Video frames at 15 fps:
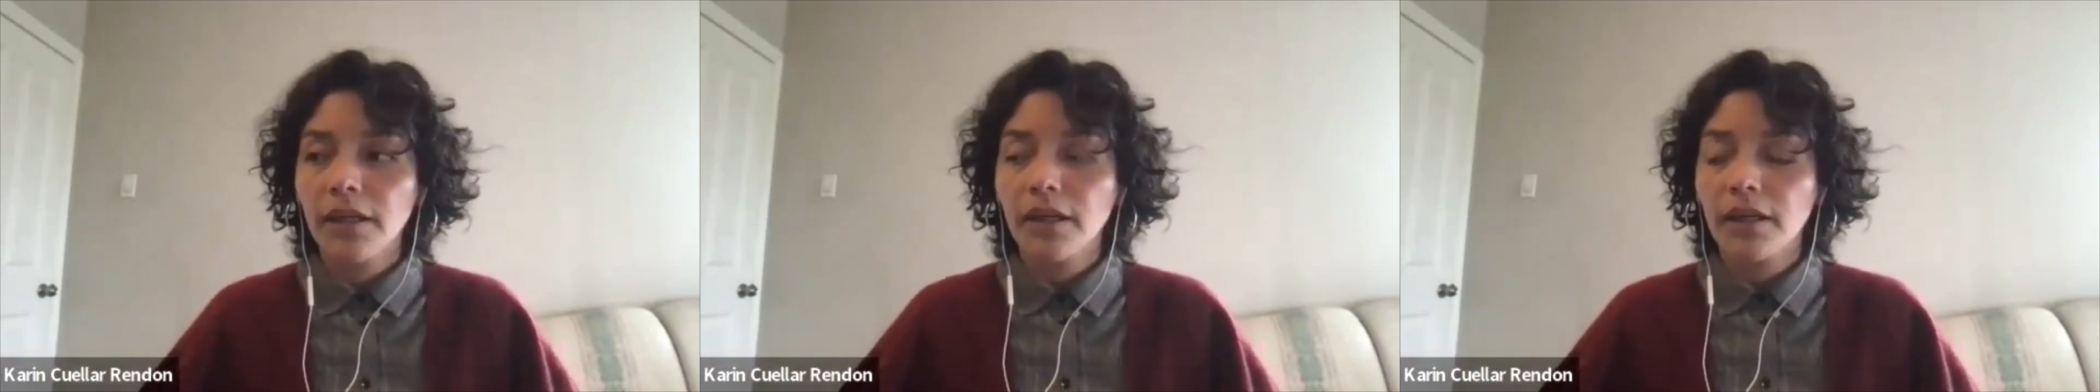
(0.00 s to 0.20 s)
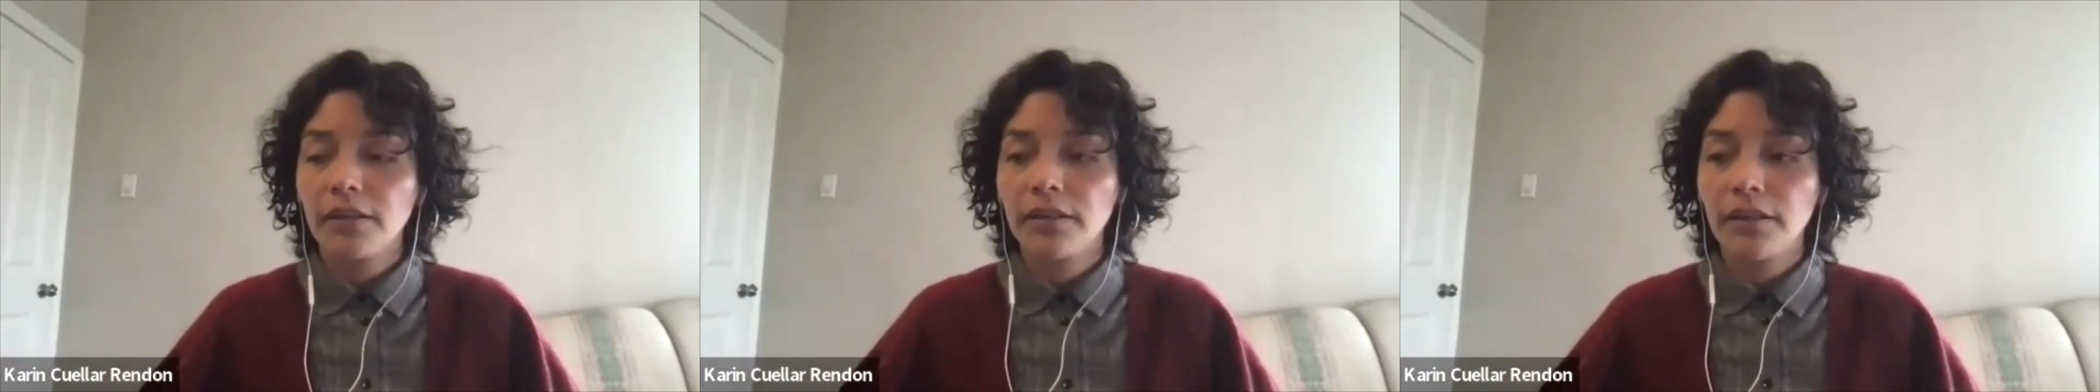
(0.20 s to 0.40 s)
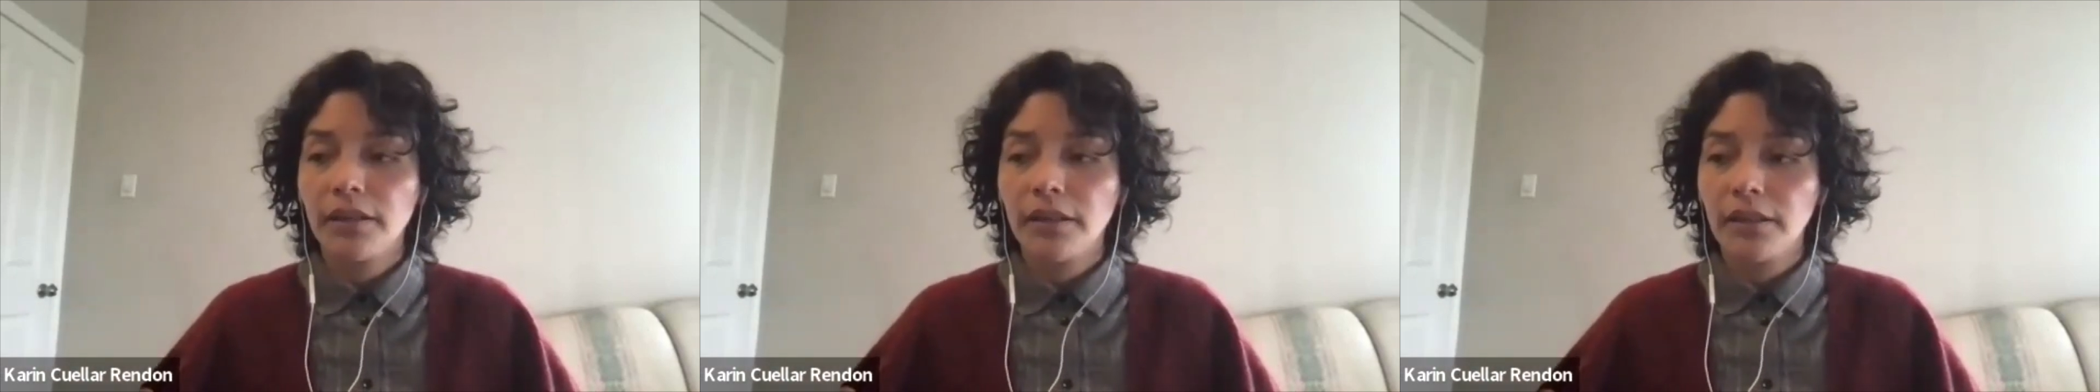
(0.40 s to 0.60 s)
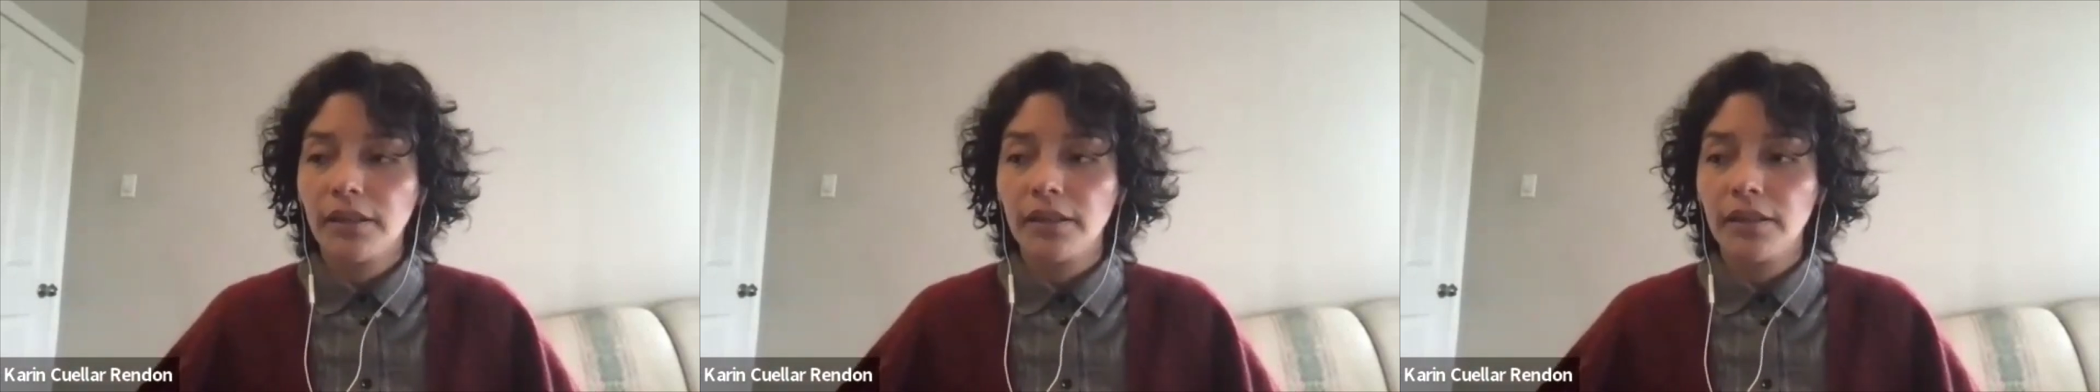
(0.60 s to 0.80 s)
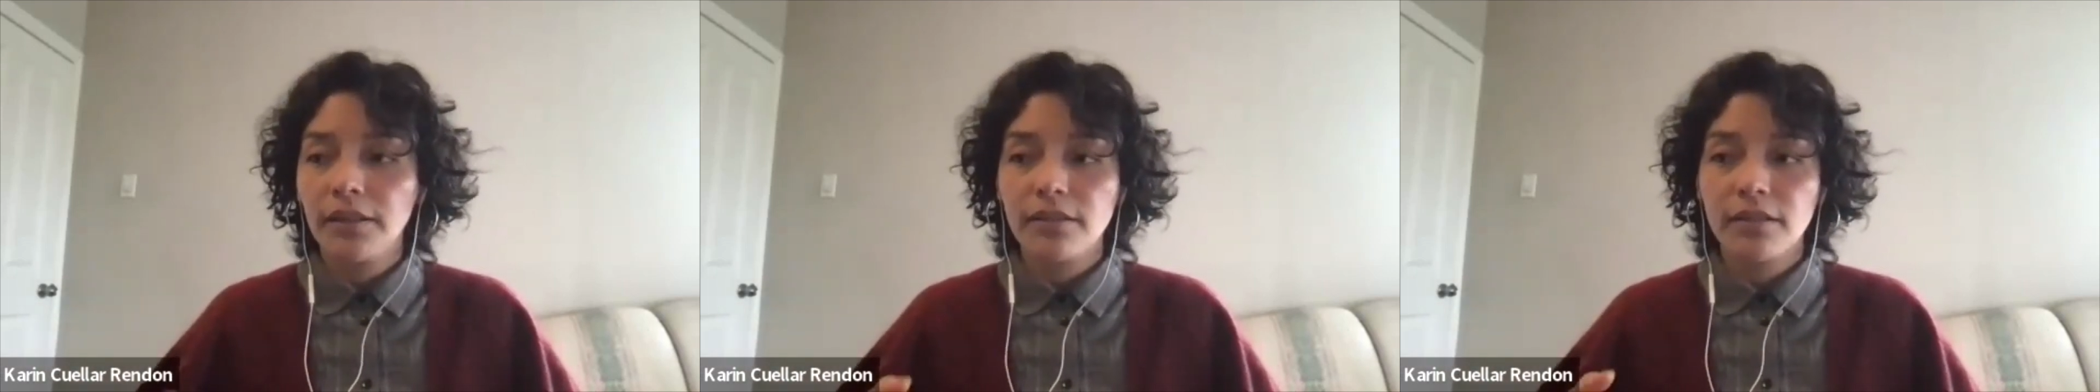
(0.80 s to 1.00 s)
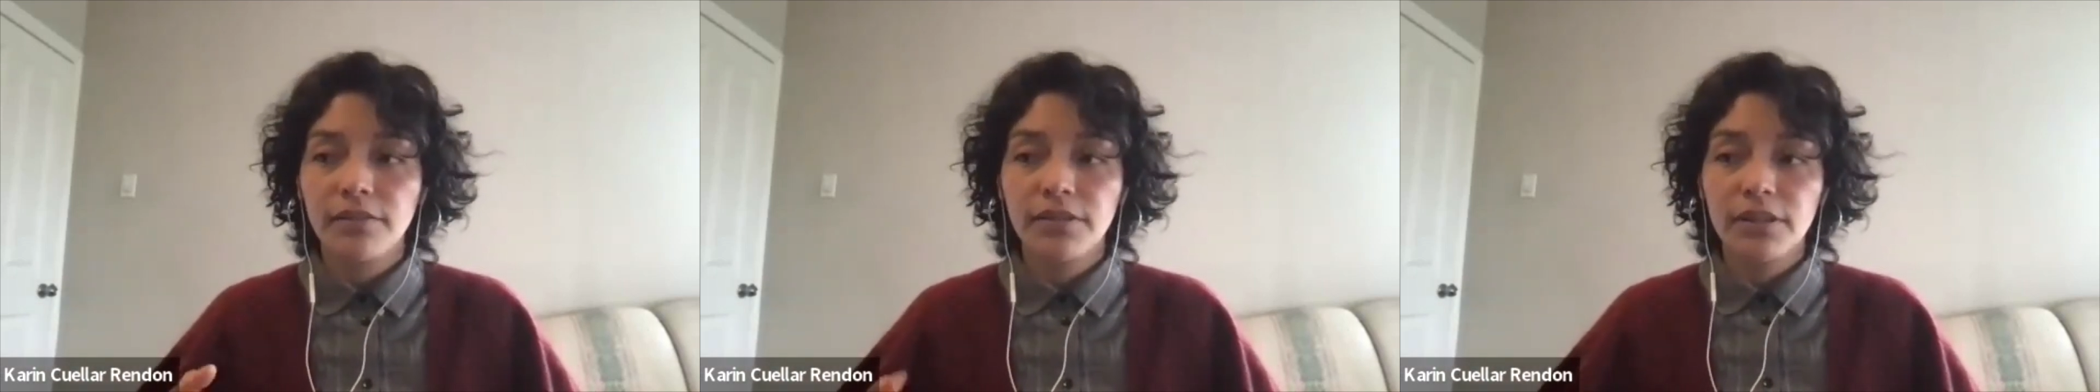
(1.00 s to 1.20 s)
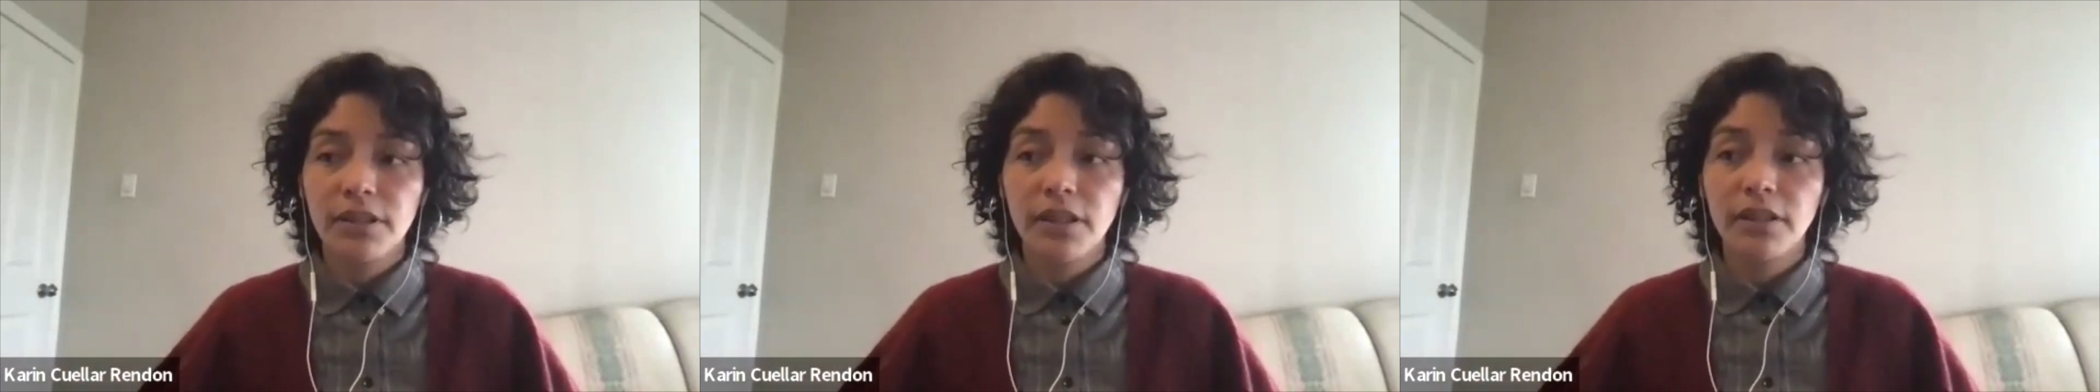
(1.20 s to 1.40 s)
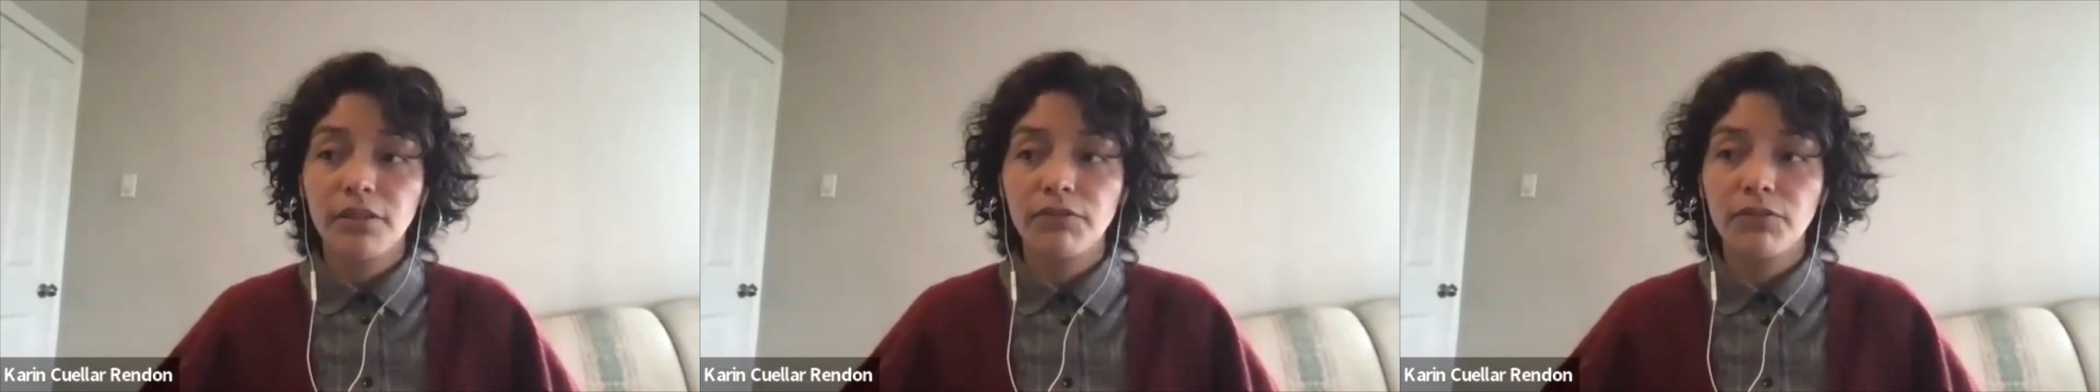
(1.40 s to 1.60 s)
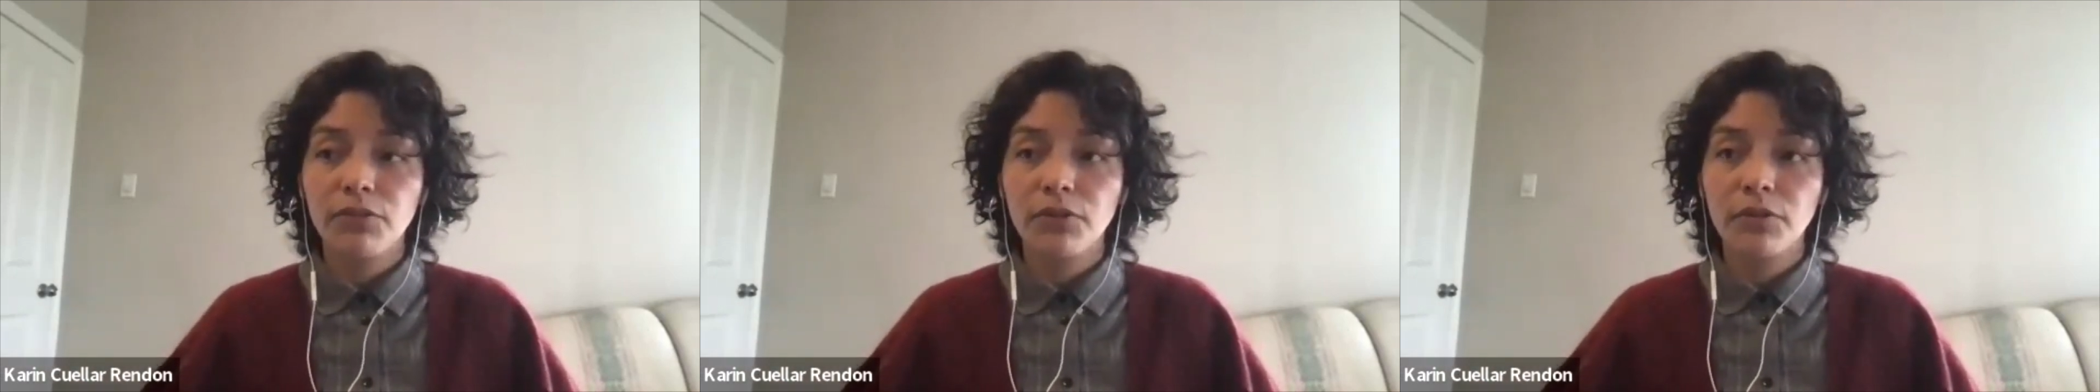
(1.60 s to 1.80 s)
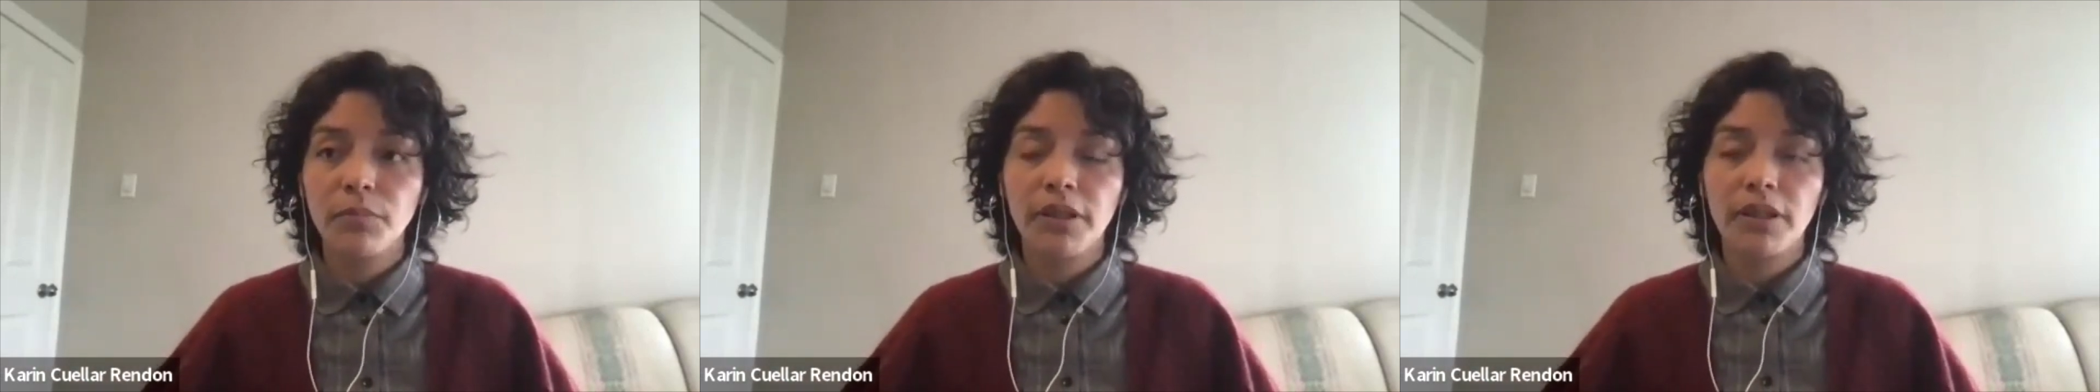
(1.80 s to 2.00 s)
at, uh, in
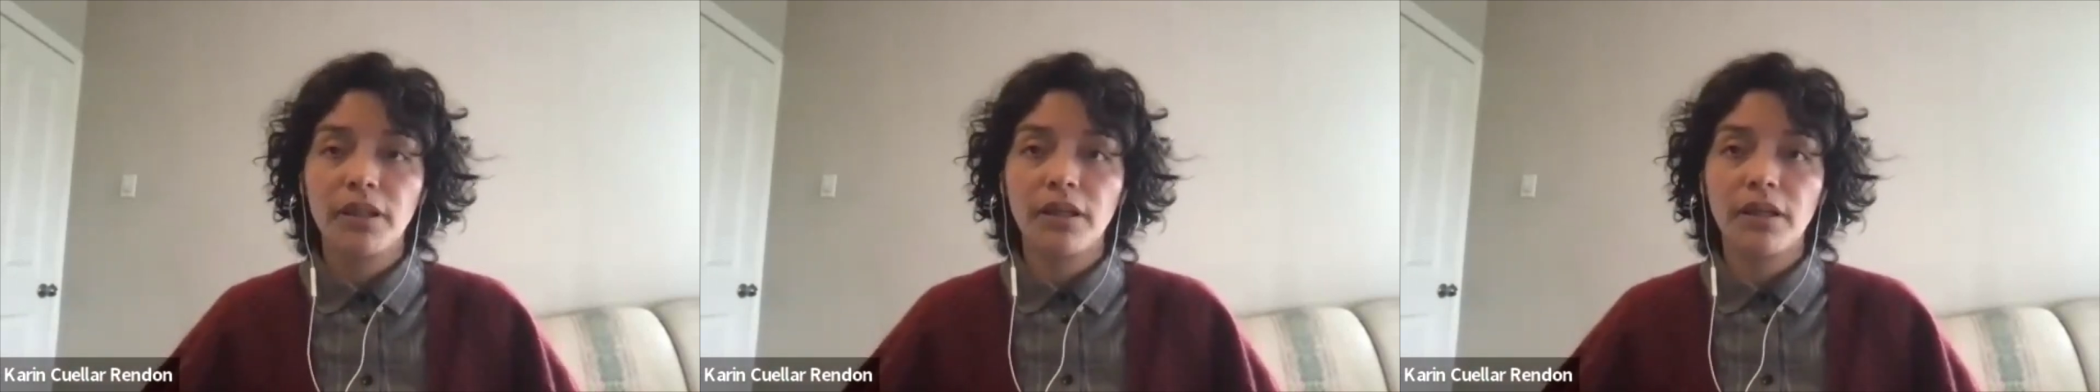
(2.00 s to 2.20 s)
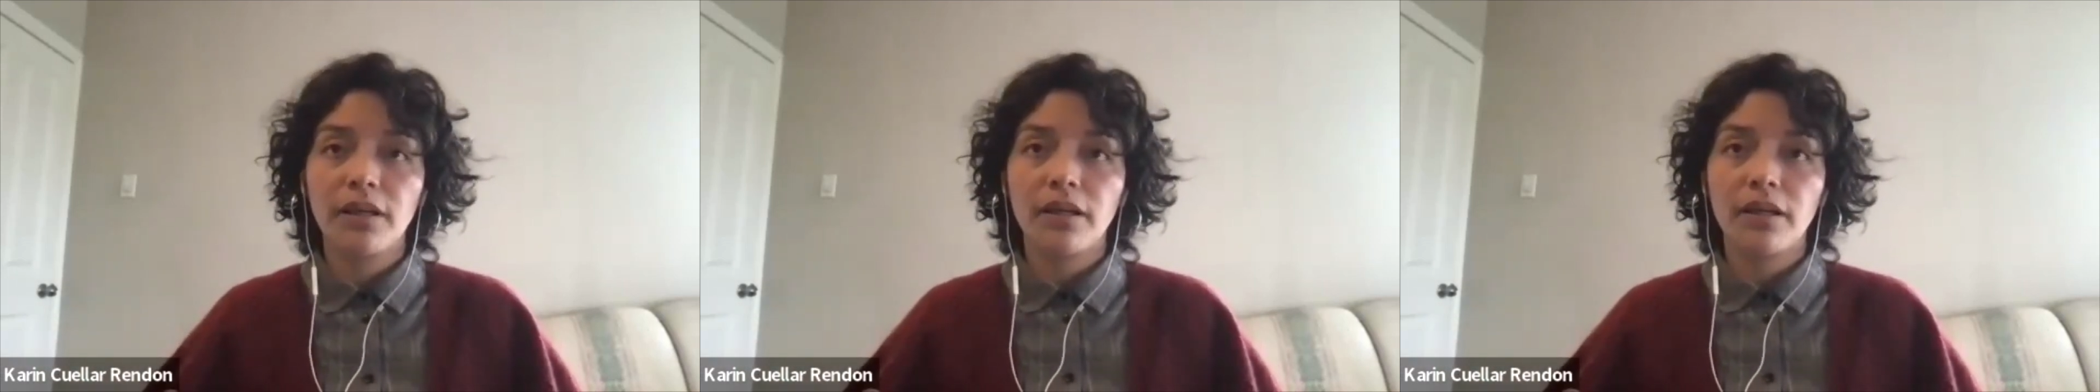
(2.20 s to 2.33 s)
1784, but